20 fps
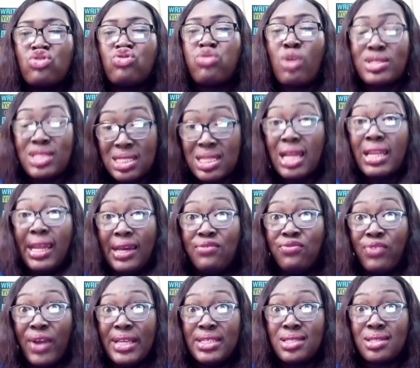trusted
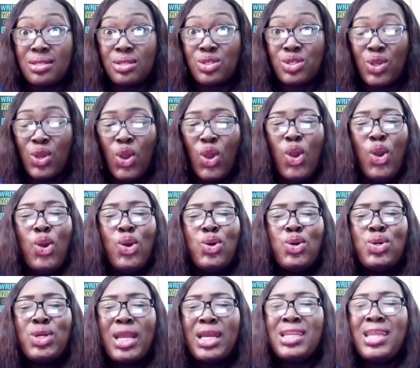advisors,
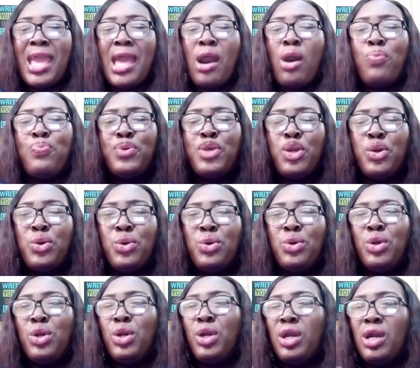who can help
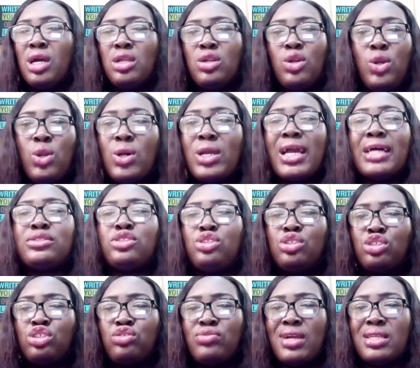you look at
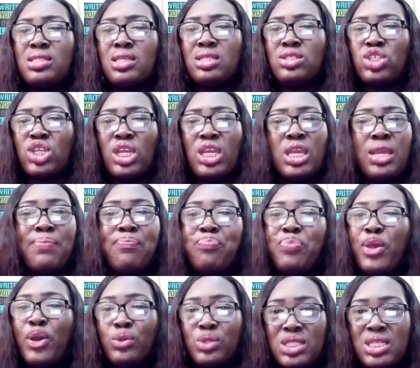your strategy,
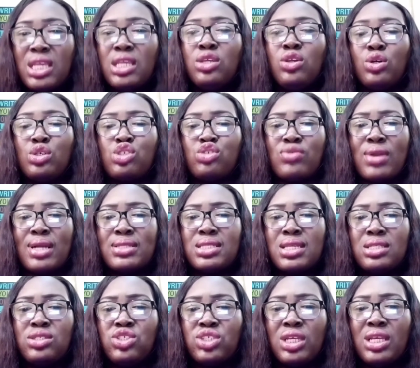impute in your
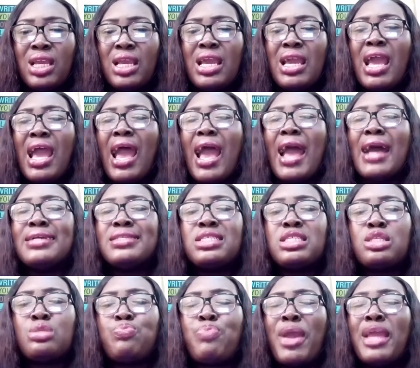strategy, and
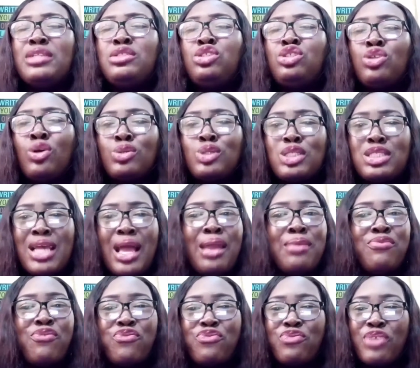spend your
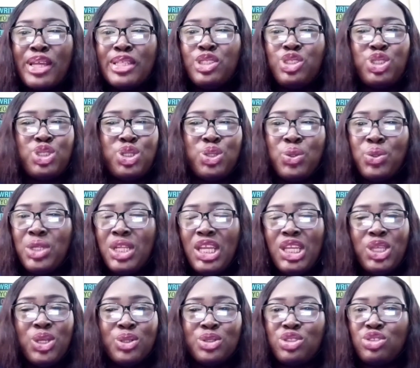time
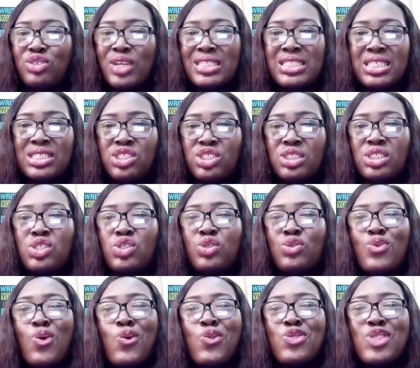fine-tuning your strategies
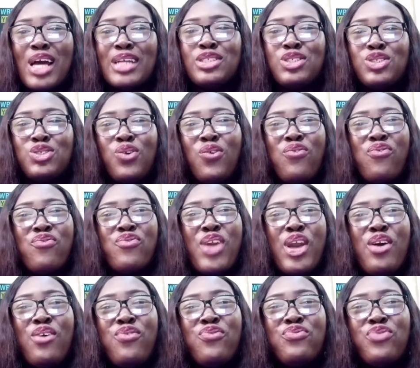so that you
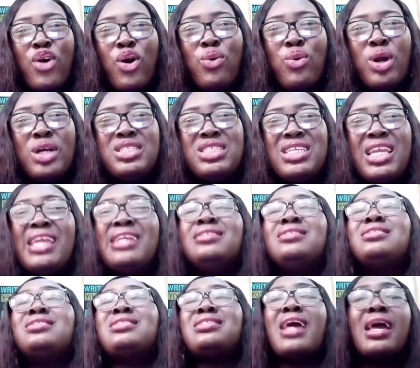fail forward
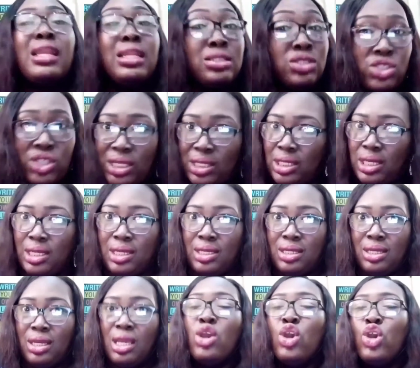intelligently.
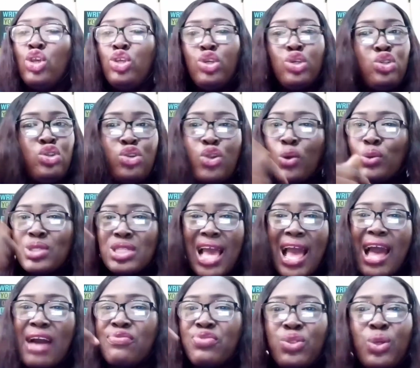You don't
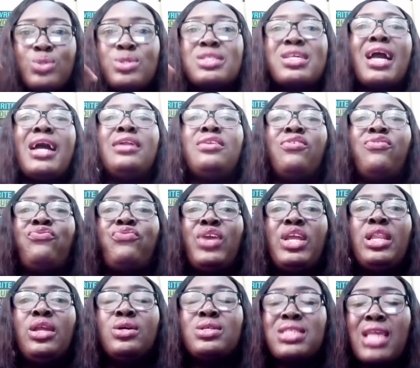have those kind of
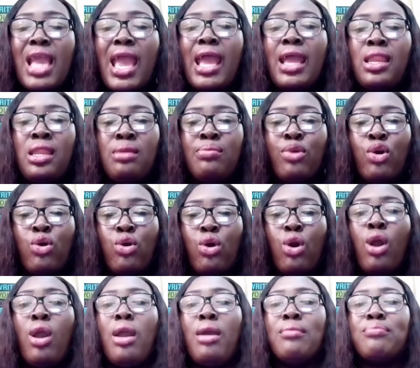failures anymore
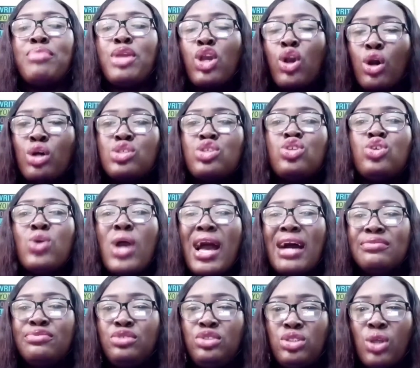because you
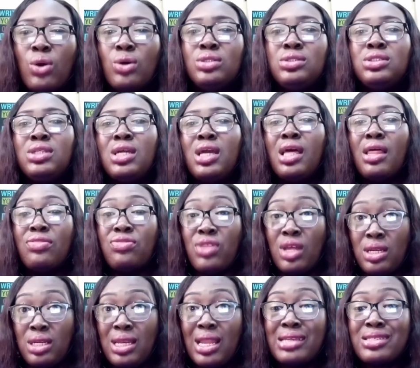have done
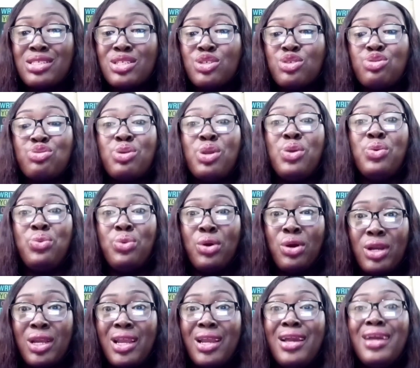the necessary
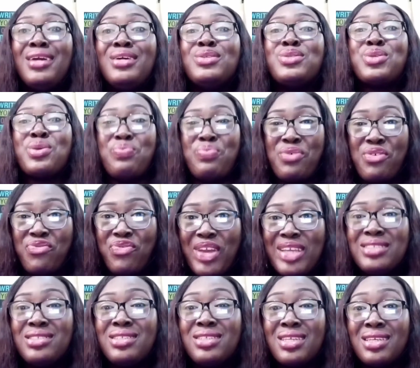work to
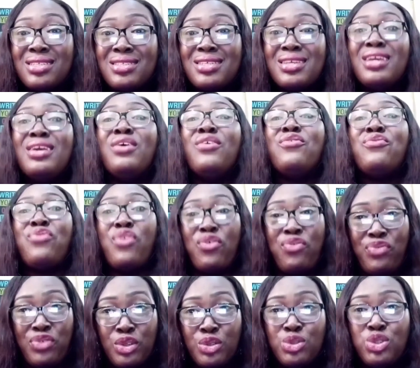prevent it for
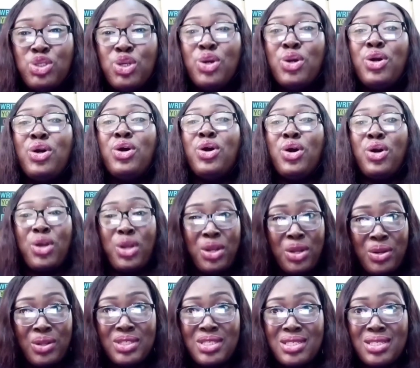future
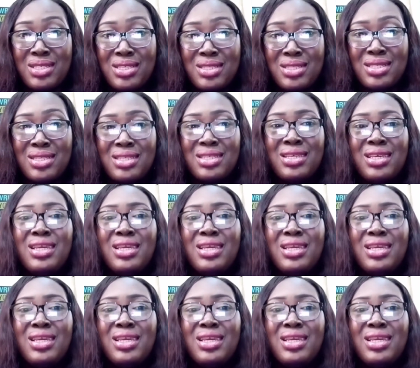occurrences.